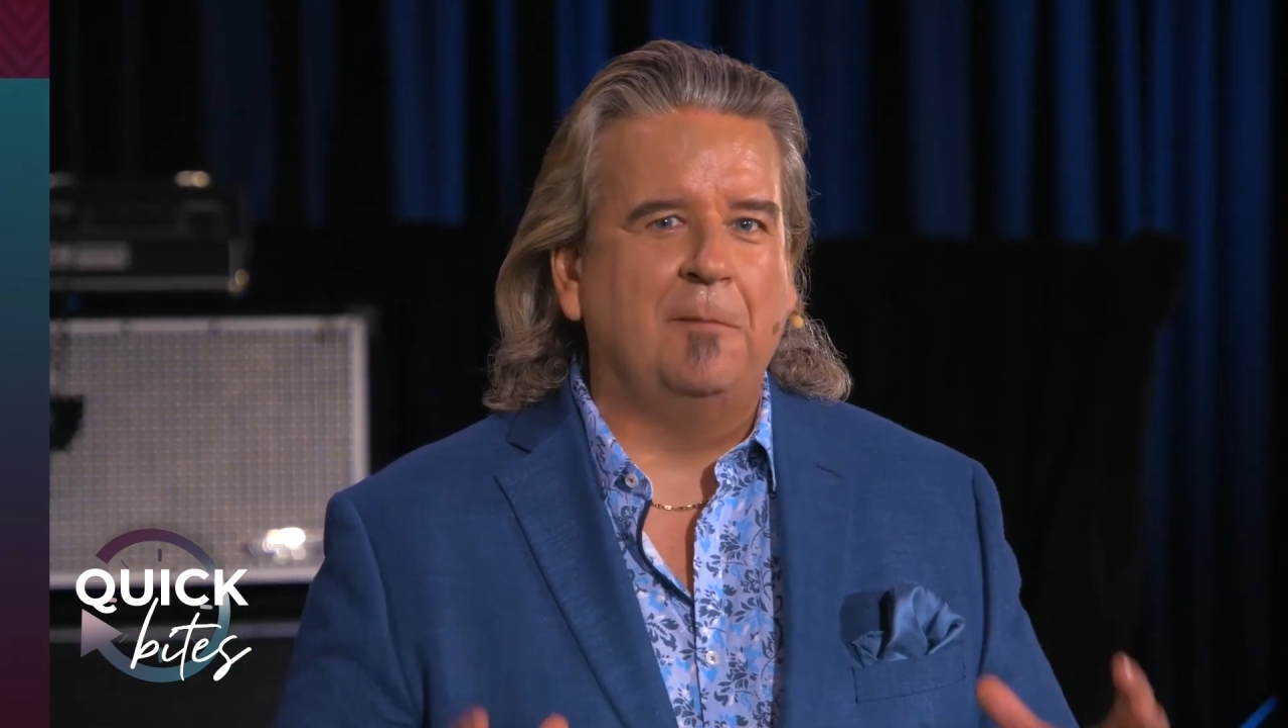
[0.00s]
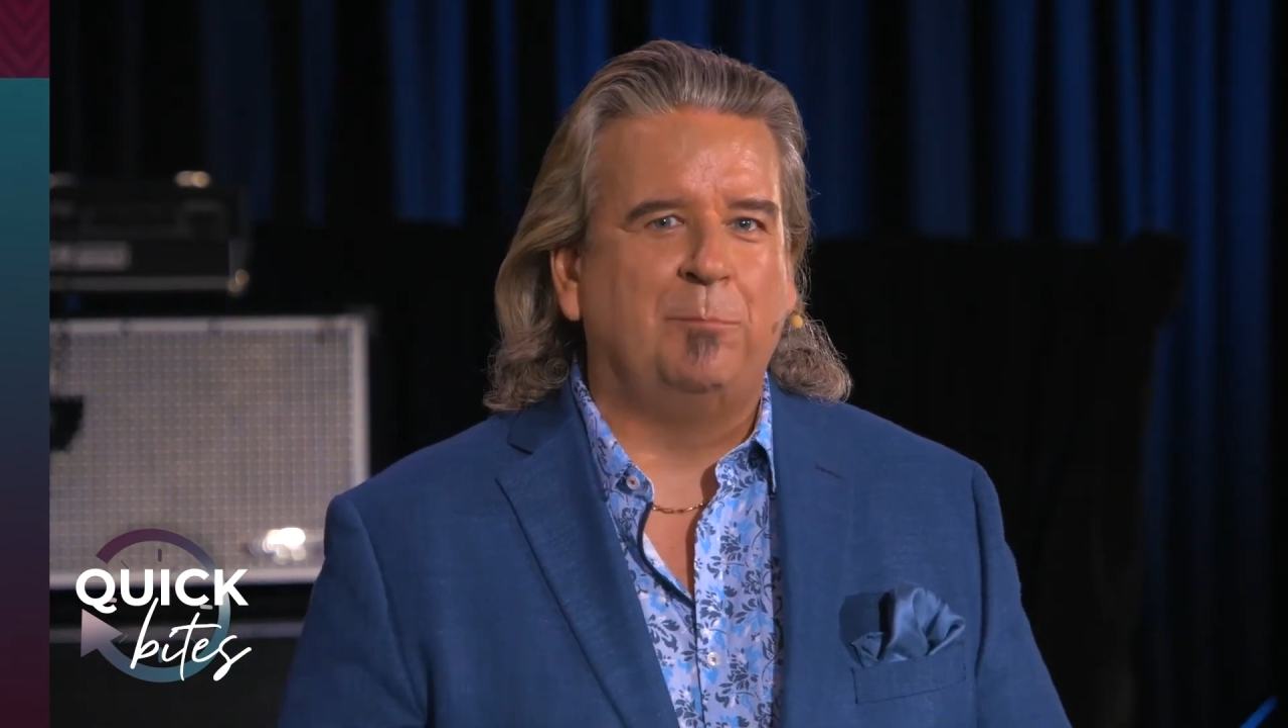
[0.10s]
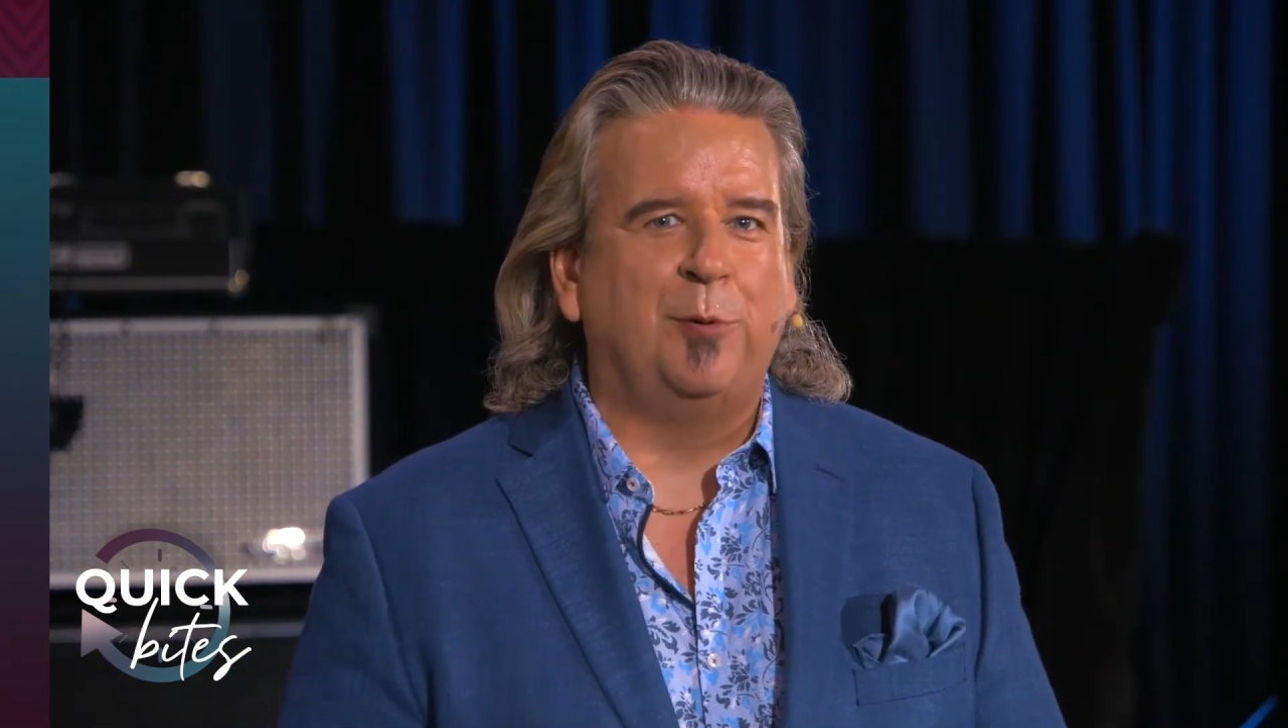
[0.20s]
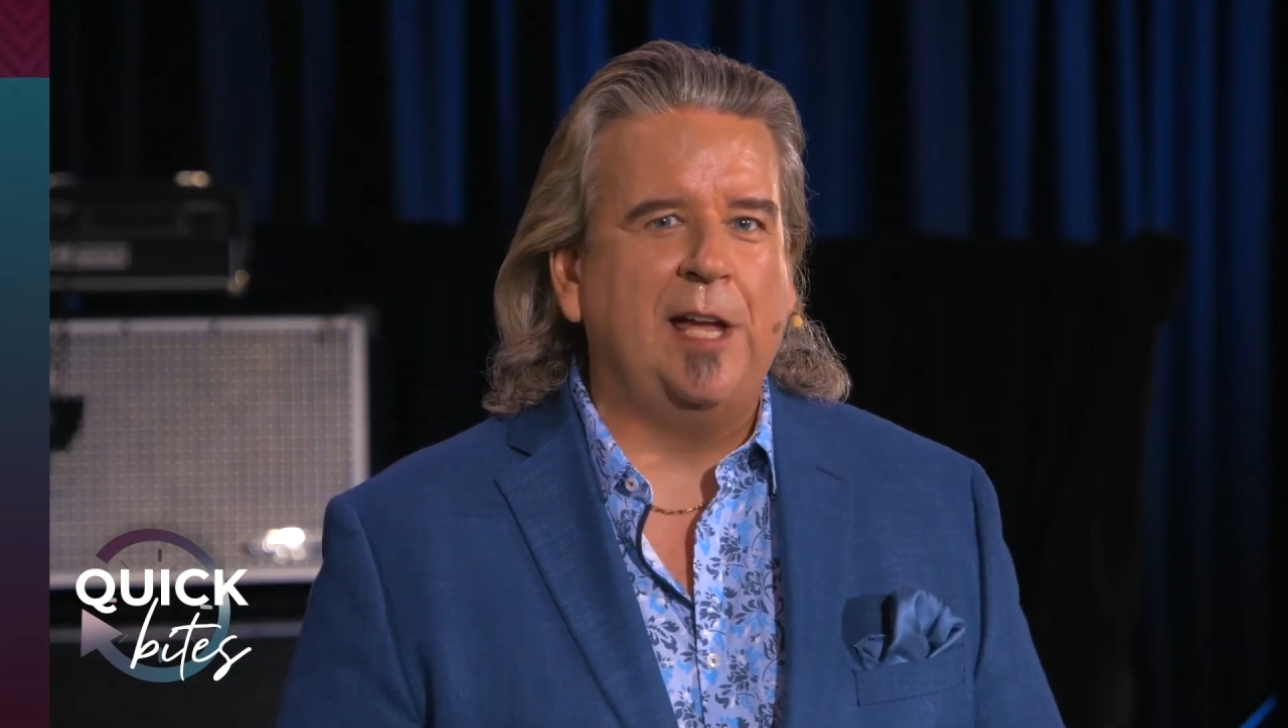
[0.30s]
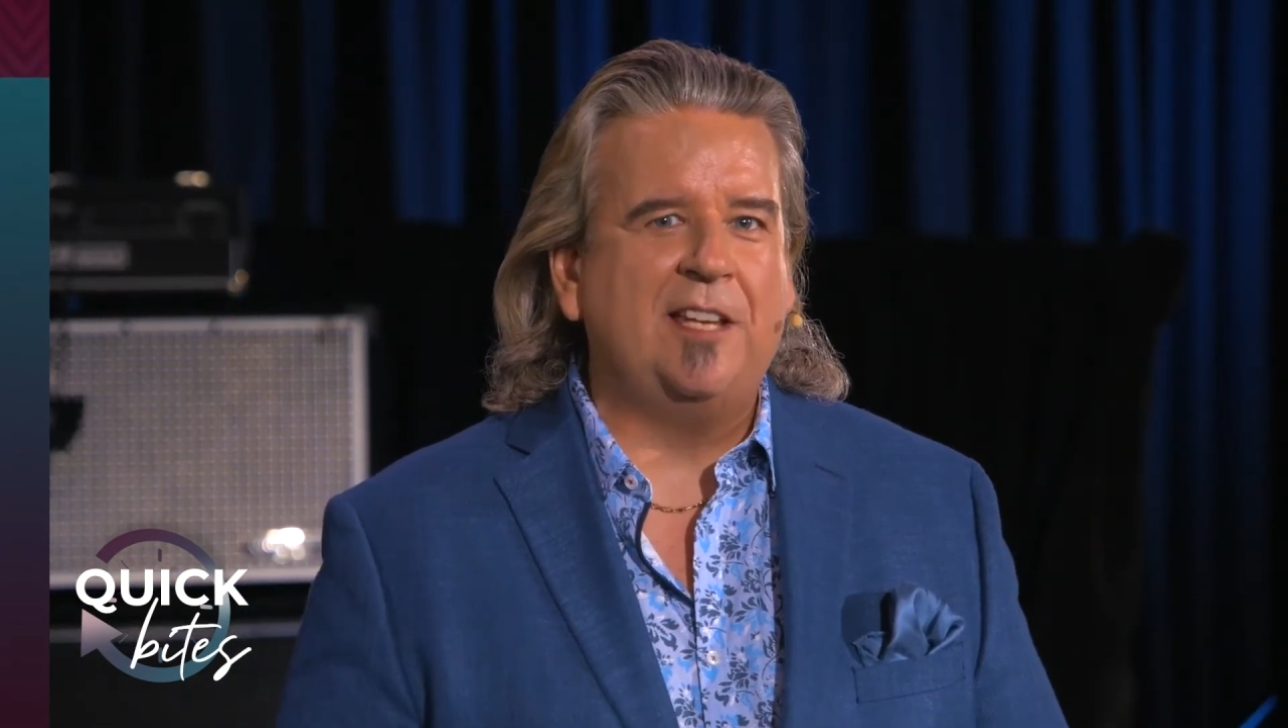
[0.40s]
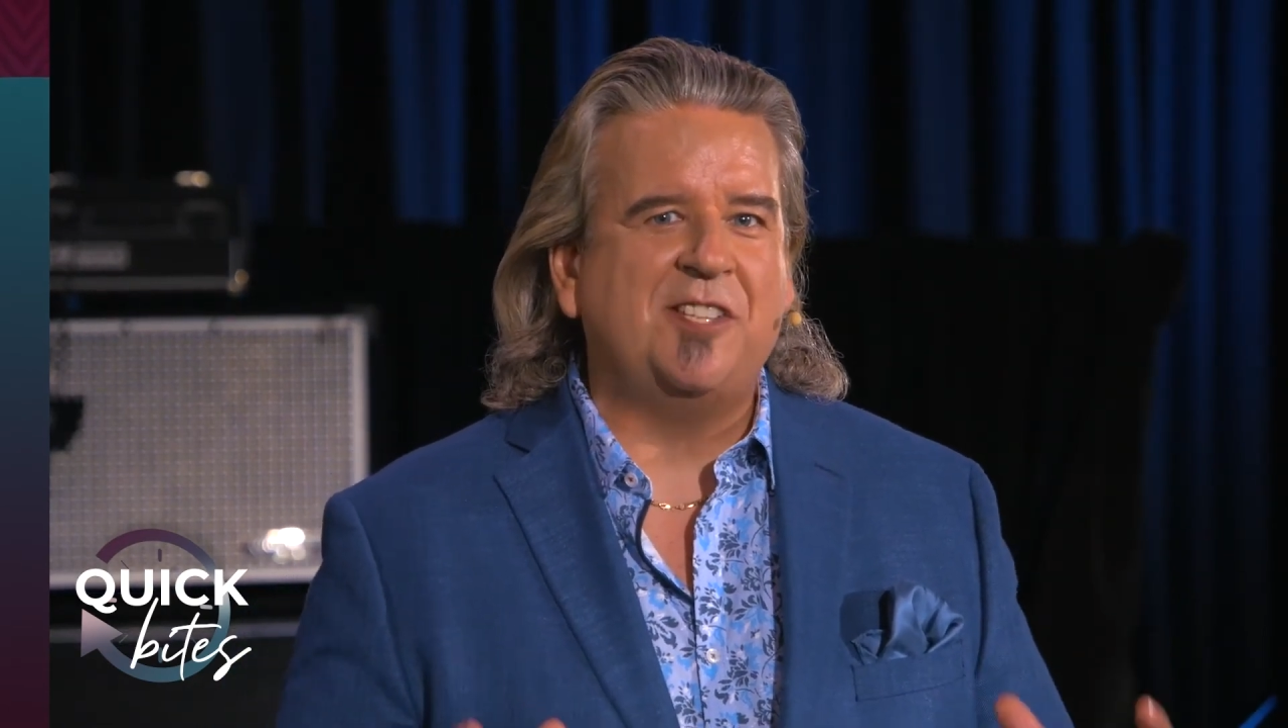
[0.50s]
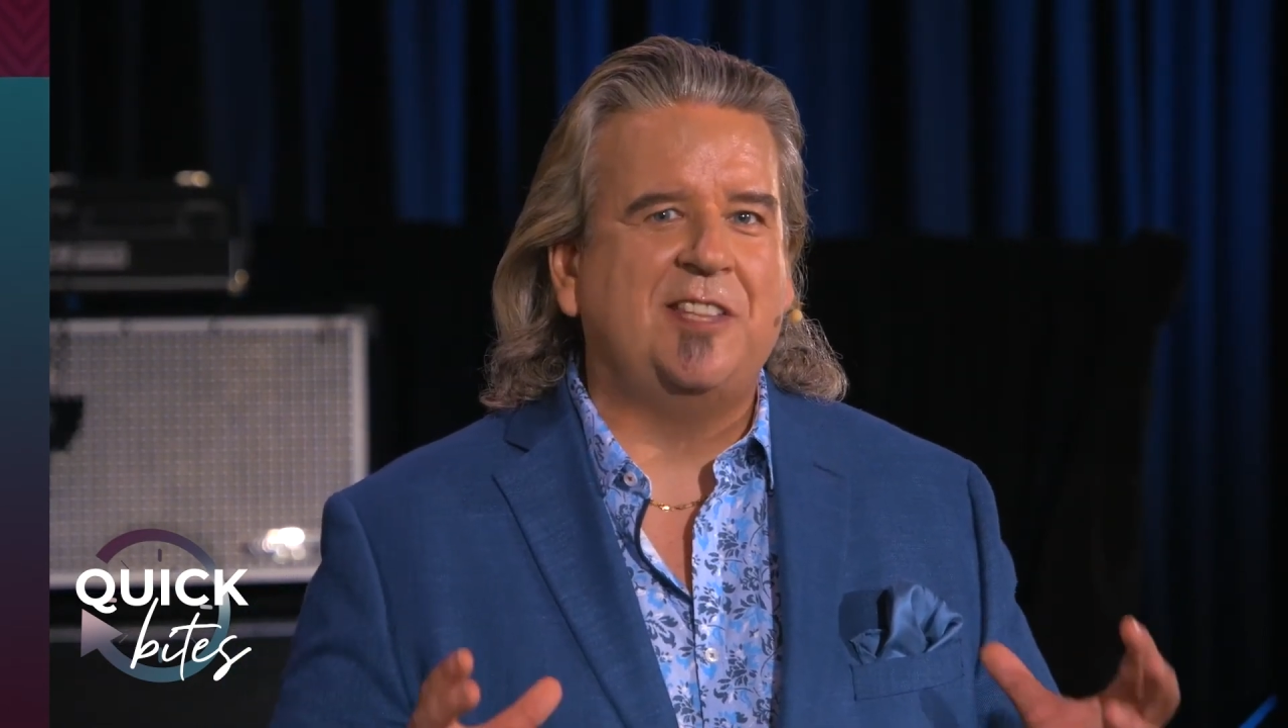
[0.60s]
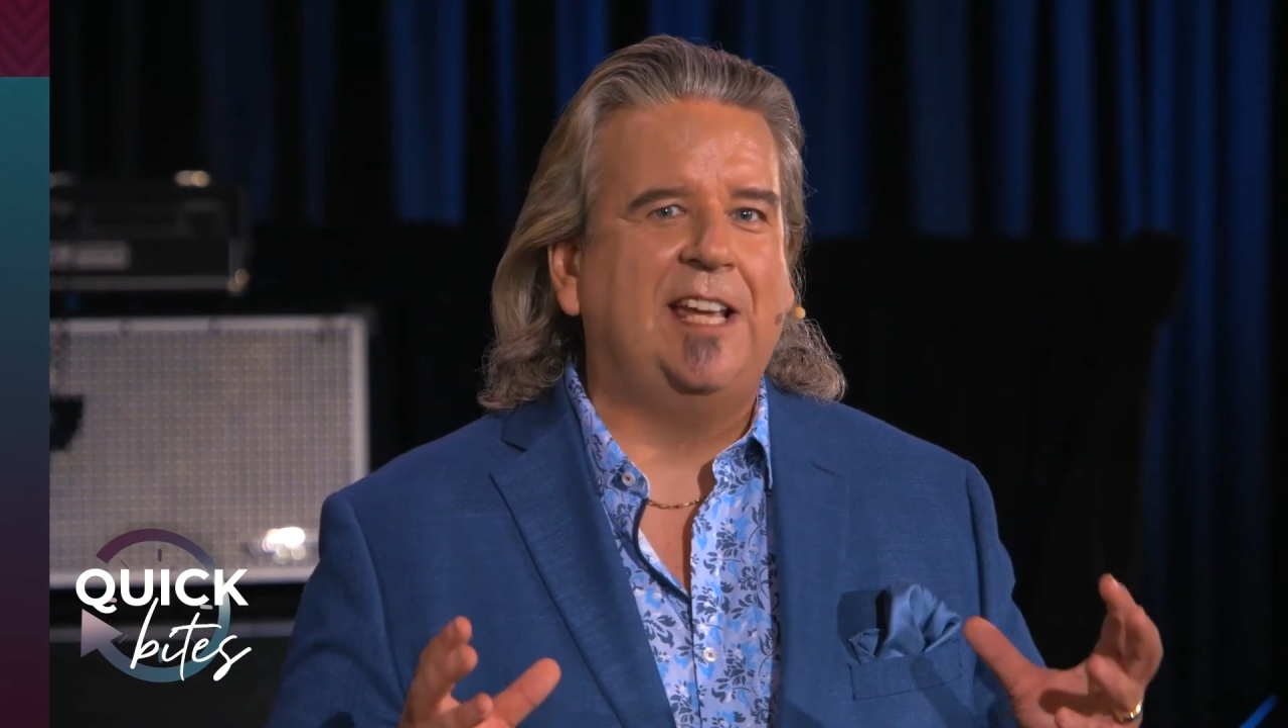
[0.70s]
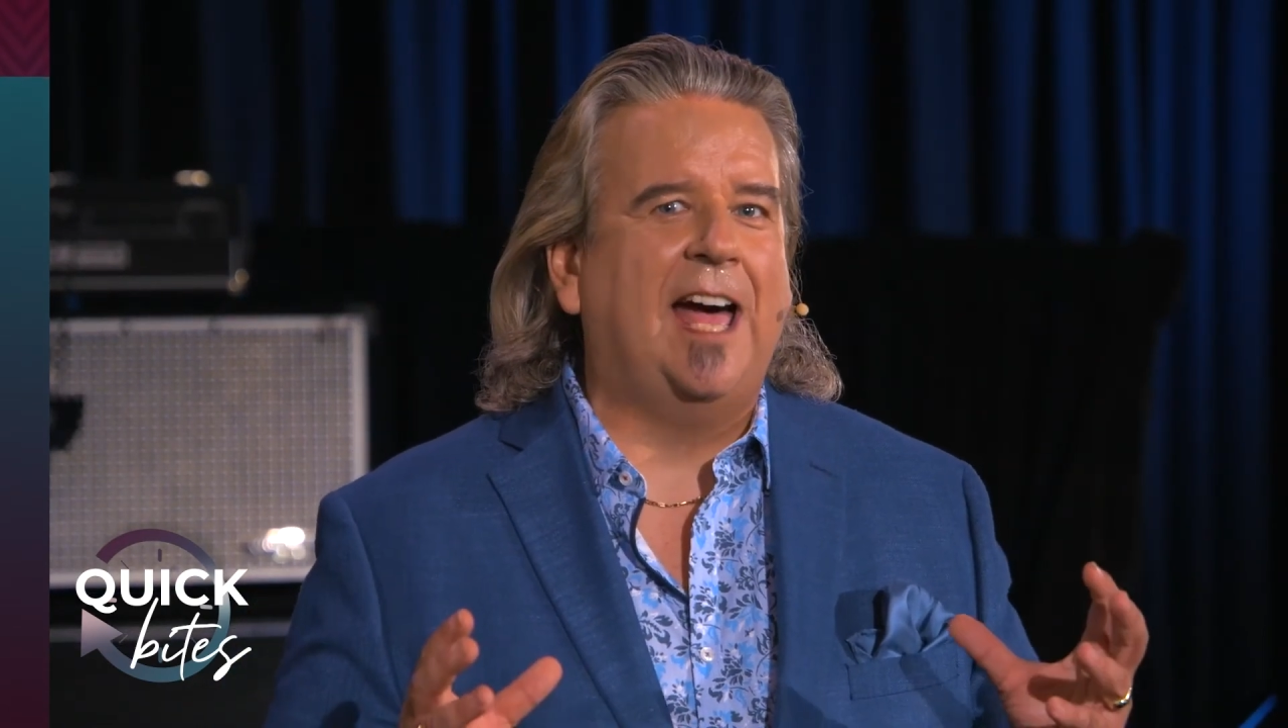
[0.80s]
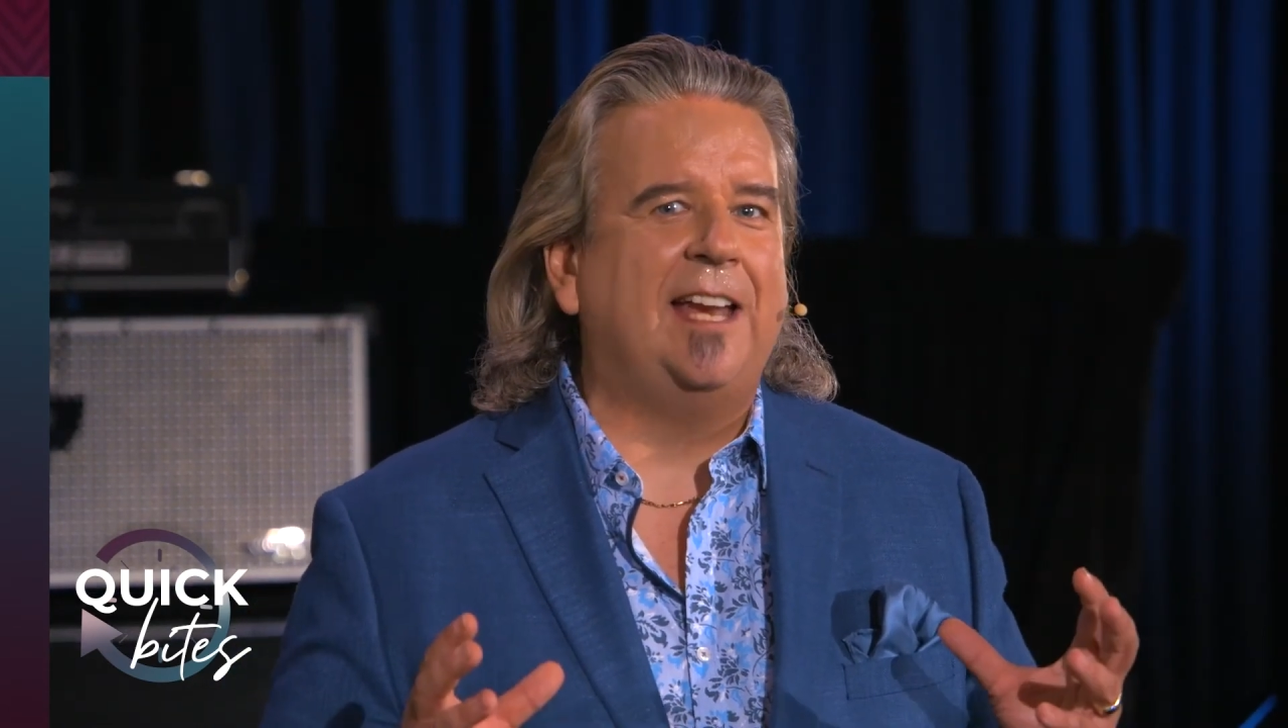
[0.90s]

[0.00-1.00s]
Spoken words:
embrace the